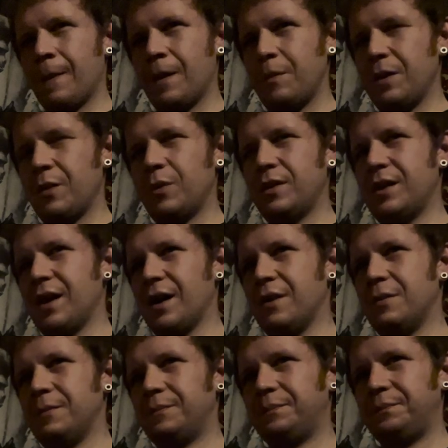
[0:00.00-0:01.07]
you're like, what the
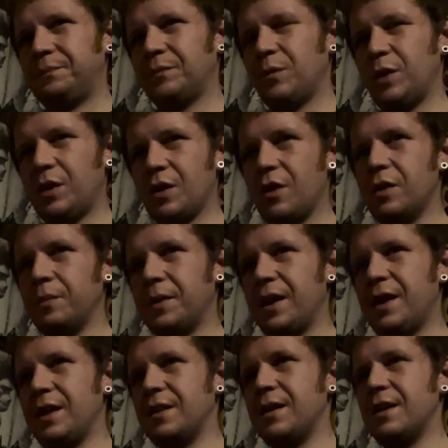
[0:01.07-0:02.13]
hell? We'd call him
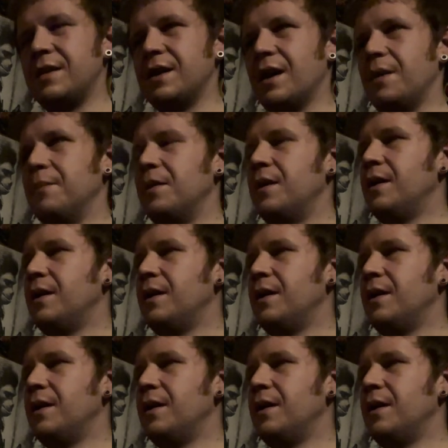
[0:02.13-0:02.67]
Kitty at that time.